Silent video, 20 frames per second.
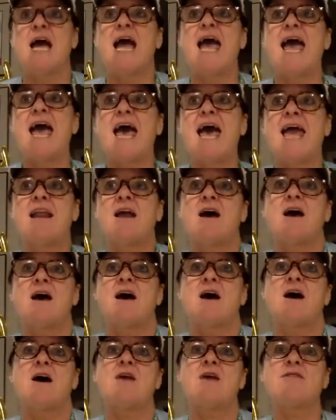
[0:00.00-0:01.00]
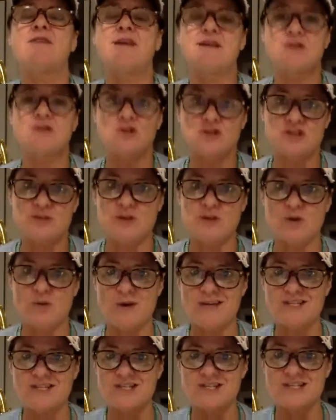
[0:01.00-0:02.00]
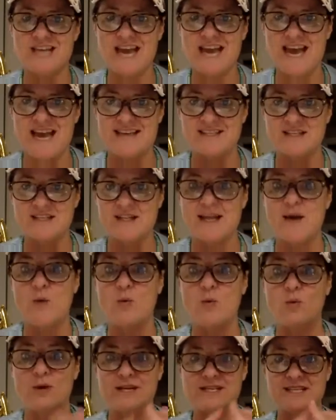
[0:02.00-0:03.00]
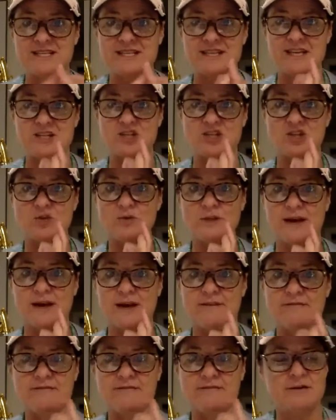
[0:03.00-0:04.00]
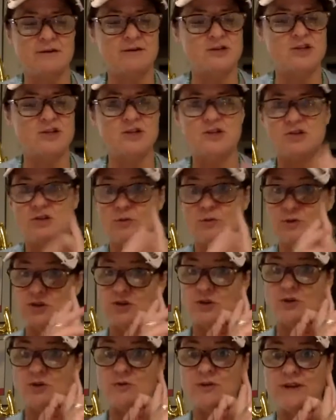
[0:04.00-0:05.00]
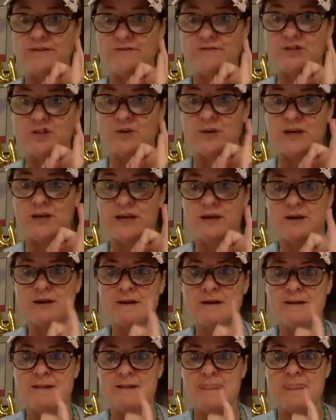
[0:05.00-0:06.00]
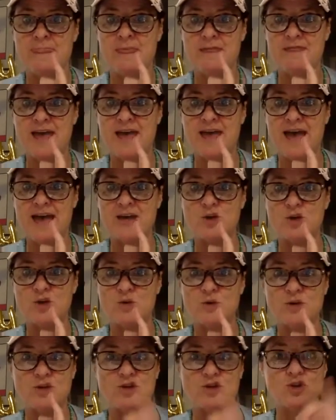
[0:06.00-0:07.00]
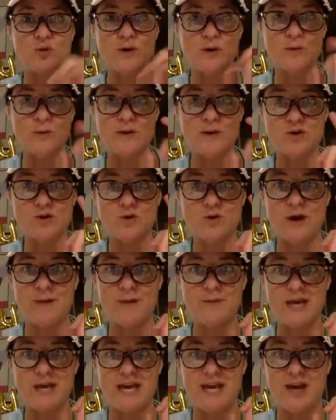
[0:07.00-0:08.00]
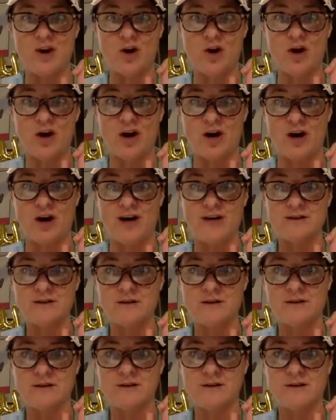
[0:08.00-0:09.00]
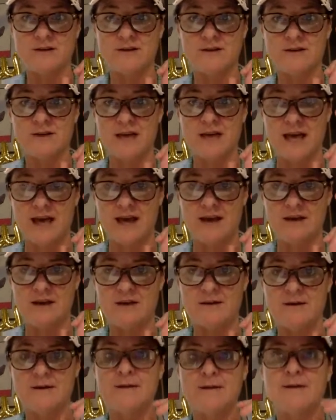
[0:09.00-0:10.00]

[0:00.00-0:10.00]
and these are some of the questions to ask, like, what is it that you love what do you love doing, that you would do it whether you got paid or not? Okay.